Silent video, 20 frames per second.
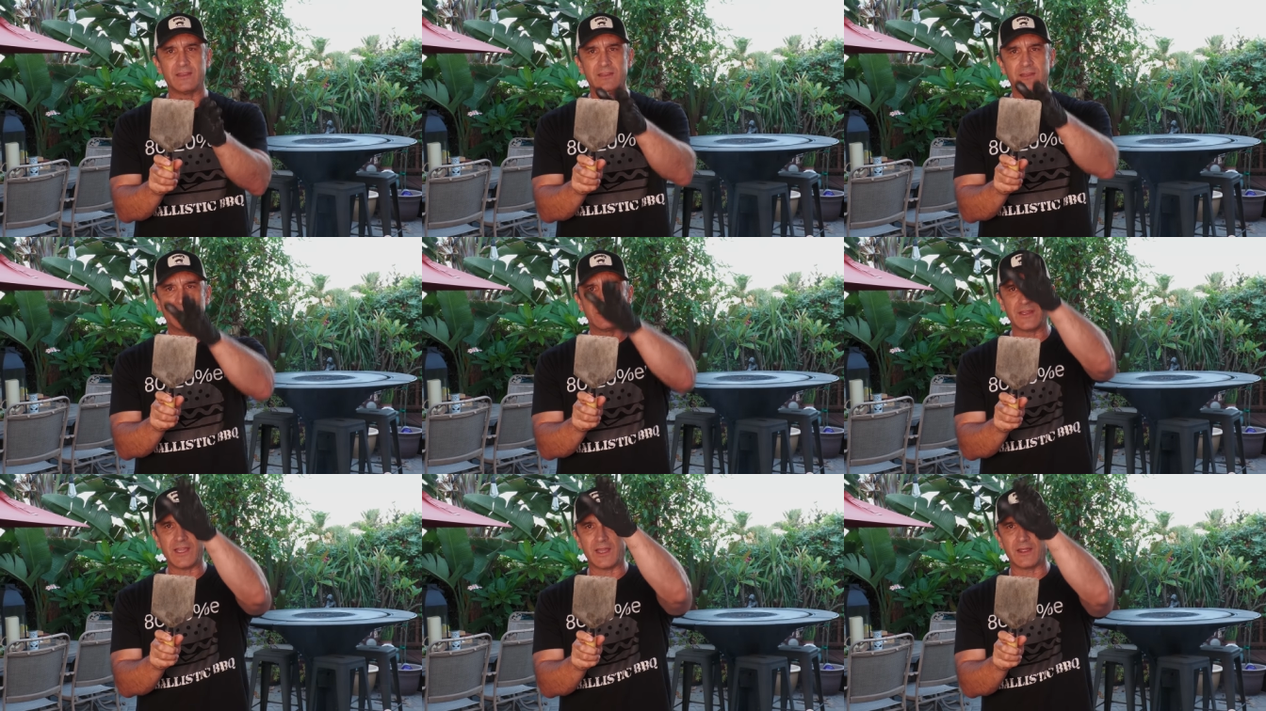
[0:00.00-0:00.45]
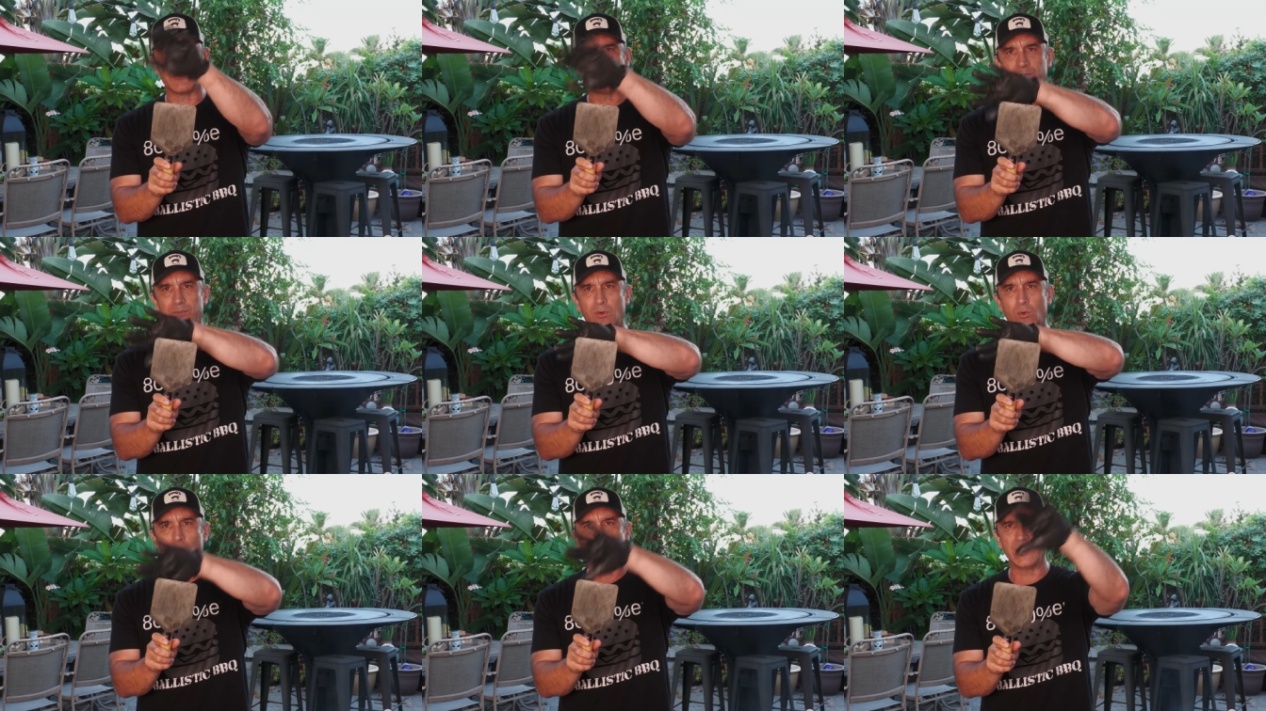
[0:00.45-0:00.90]
you know, that
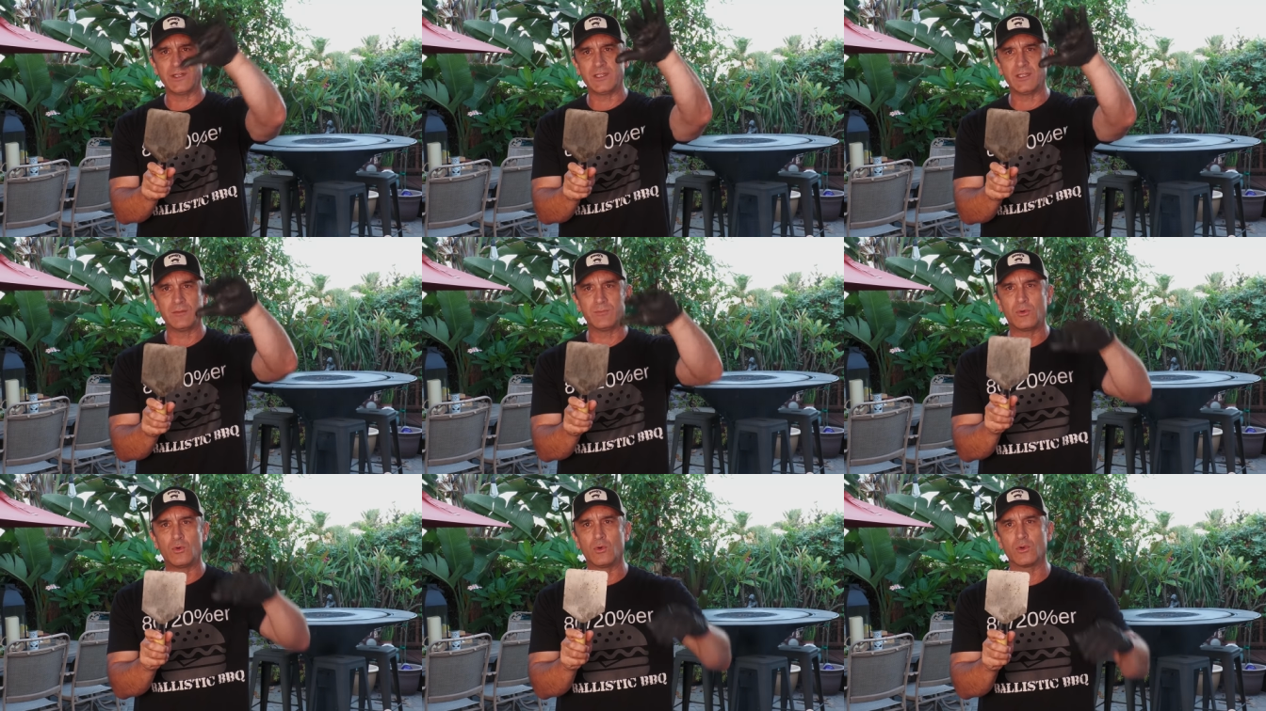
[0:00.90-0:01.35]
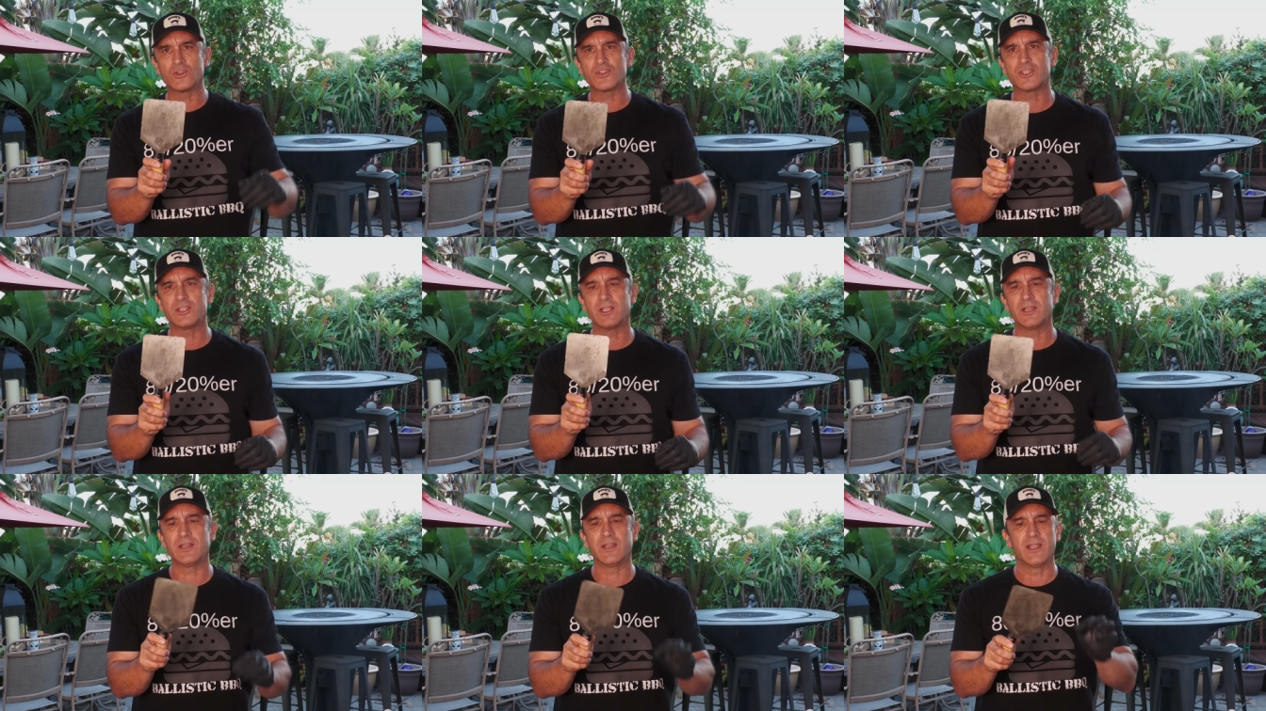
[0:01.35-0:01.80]
pointed
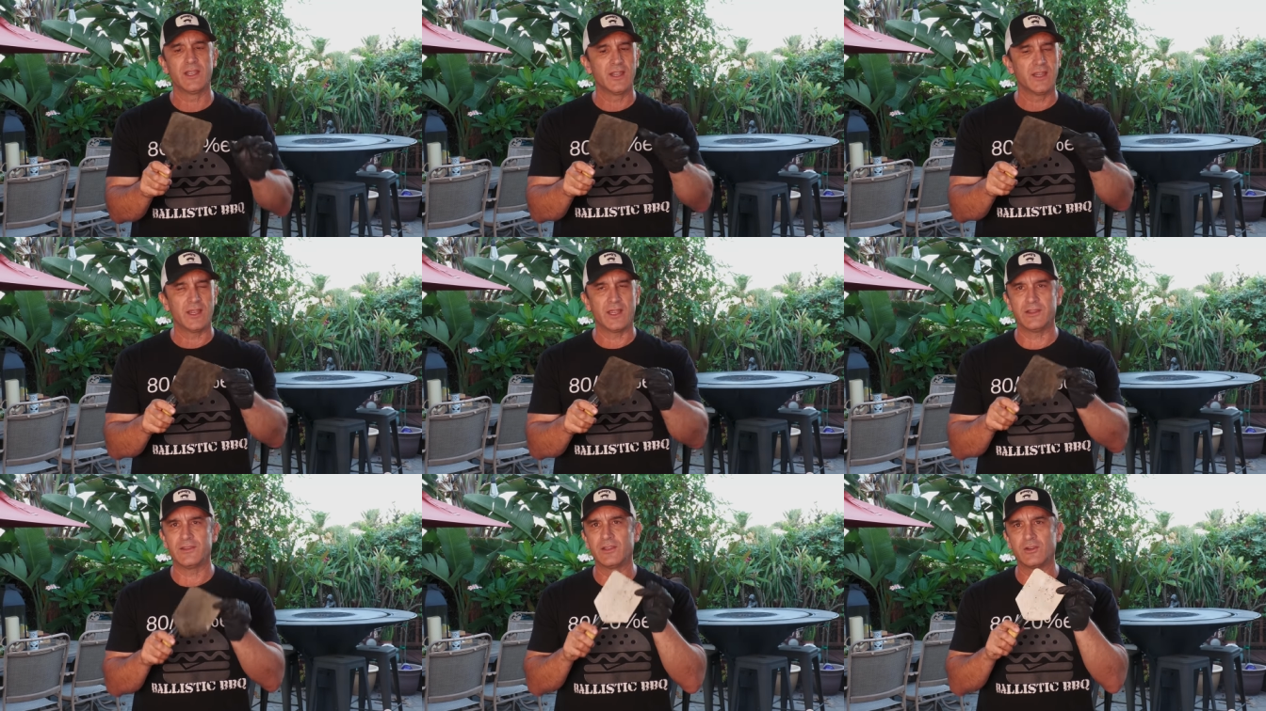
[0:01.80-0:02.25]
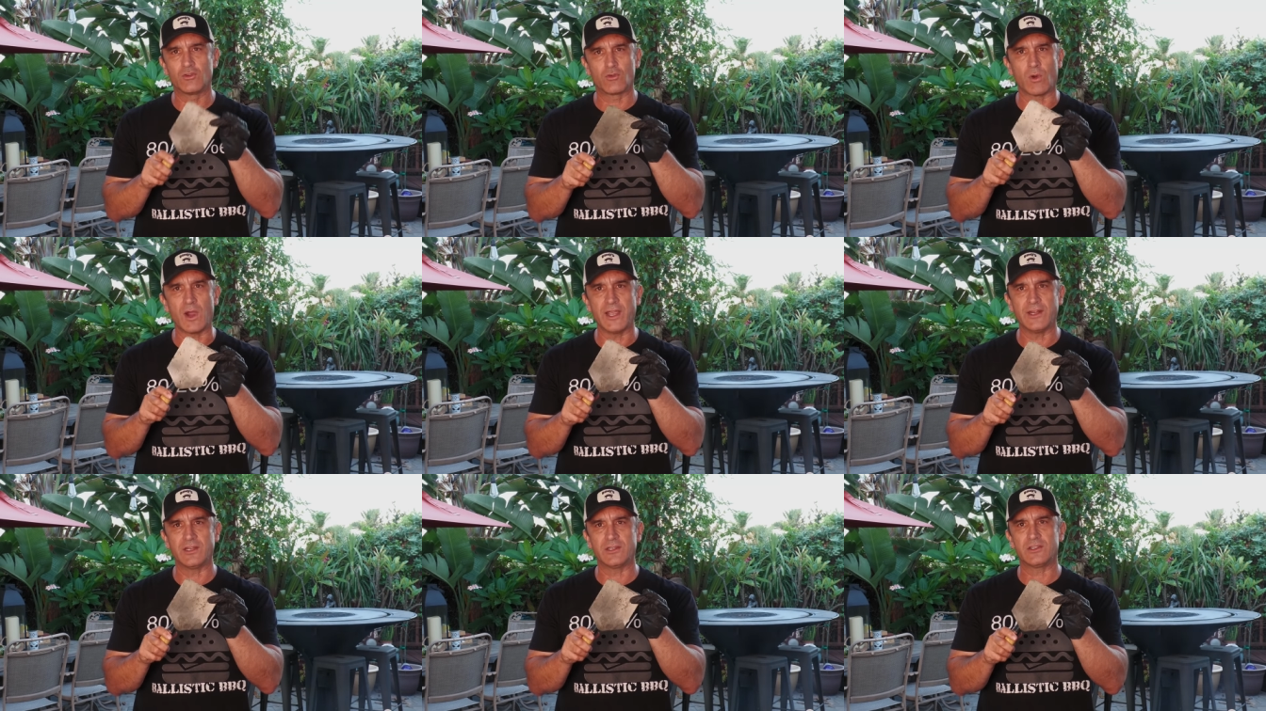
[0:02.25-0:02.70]
portion and then
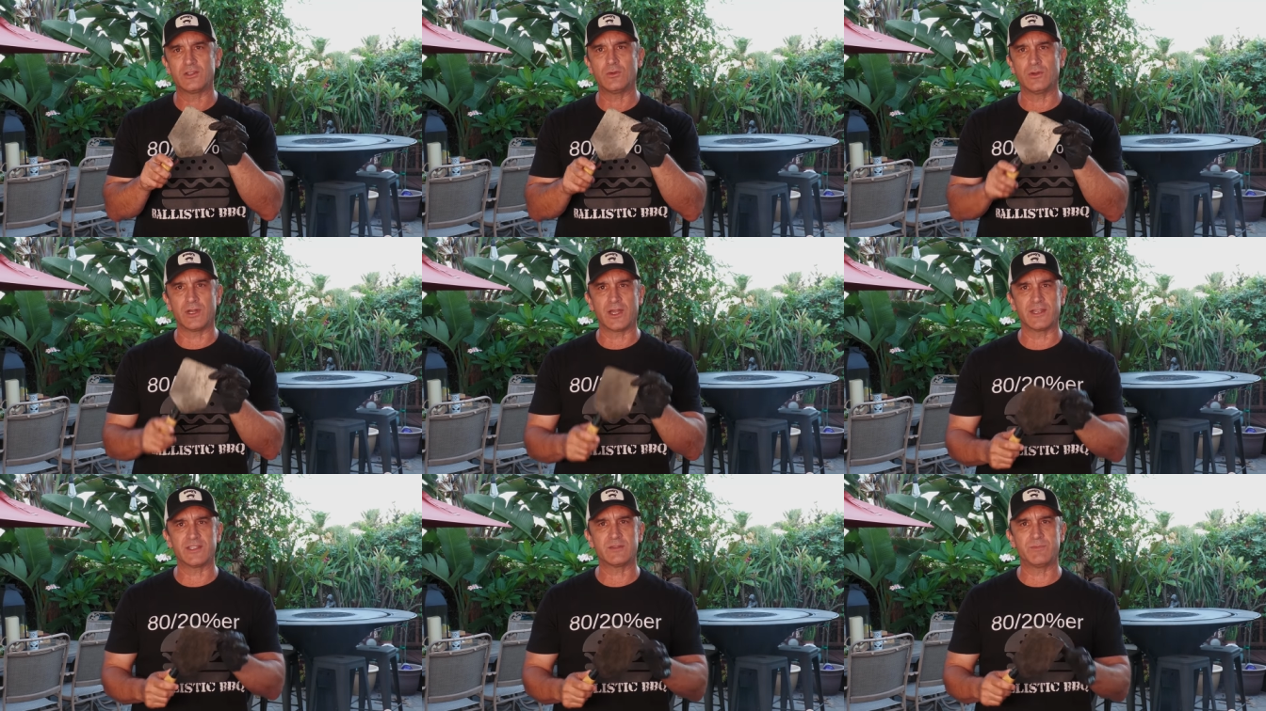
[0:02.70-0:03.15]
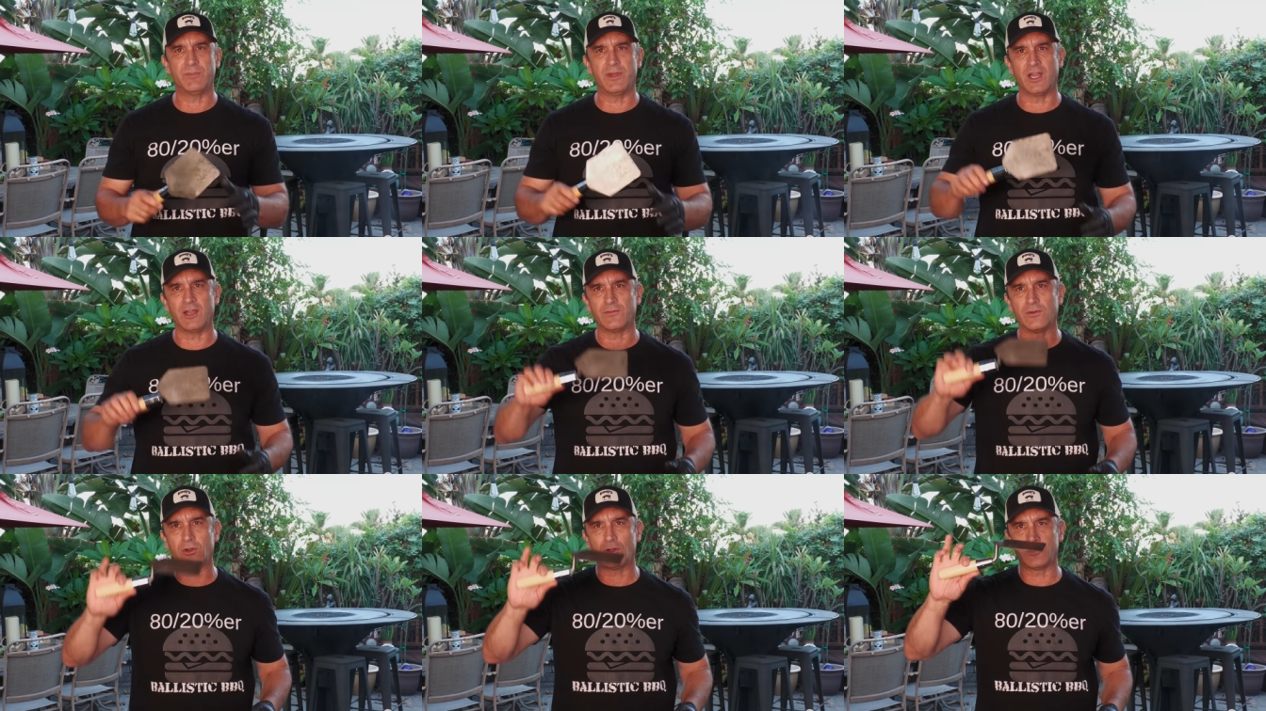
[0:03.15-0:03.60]
grind it to a nice
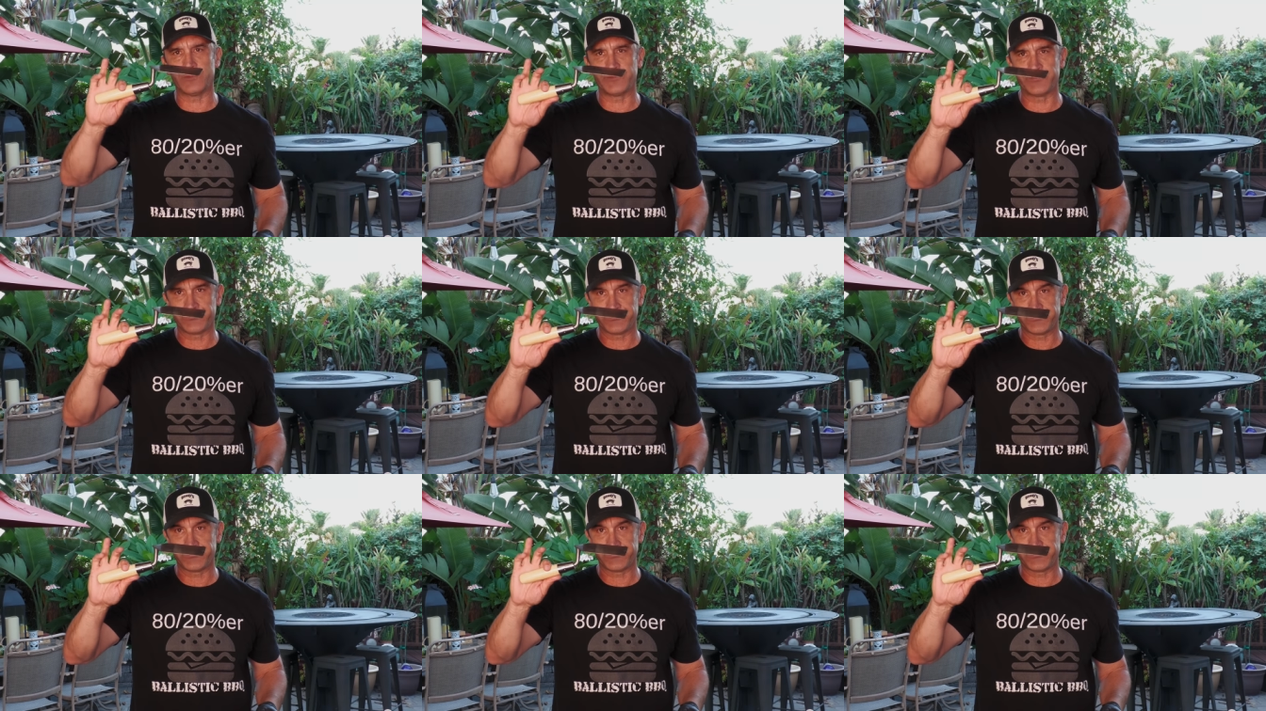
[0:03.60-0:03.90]
bevel